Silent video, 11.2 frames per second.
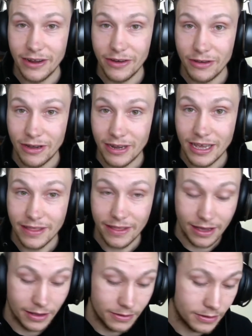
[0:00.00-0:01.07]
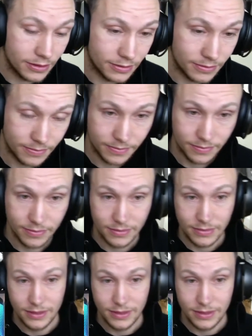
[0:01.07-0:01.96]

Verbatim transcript: even know he could hit there. Oh, sure.